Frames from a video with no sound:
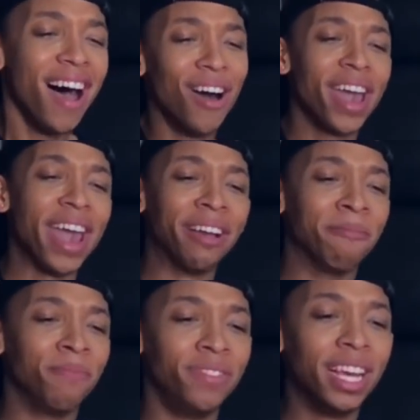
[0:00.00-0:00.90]
Okay,
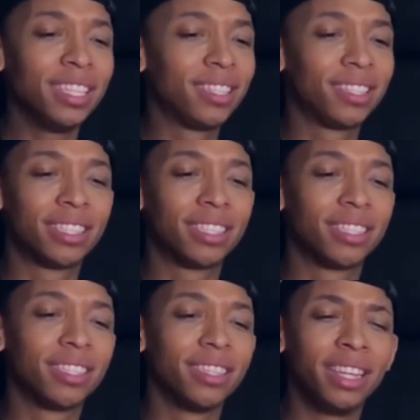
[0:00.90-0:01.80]

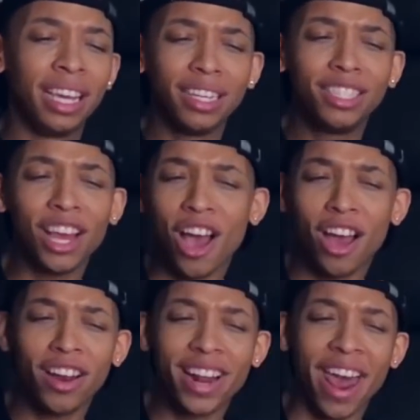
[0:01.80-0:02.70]
this
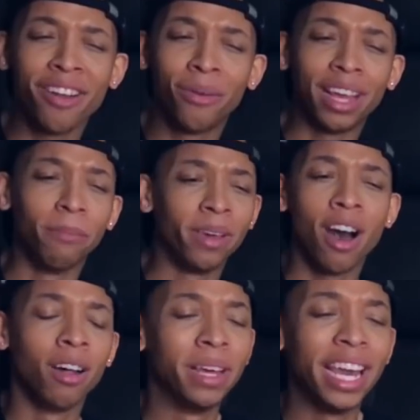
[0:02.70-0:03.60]
leotard, I don't know what that would be
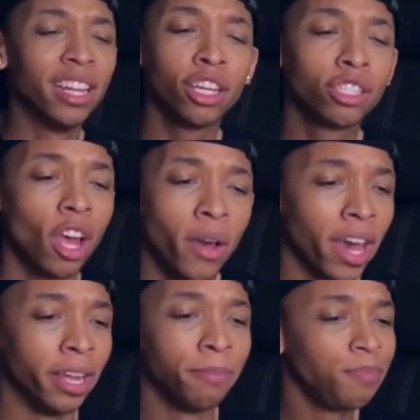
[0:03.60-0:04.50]
called, but it looks so
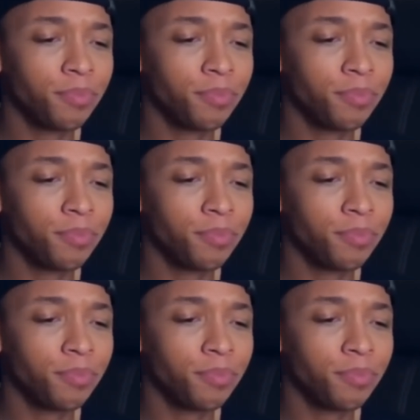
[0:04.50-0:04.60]
good.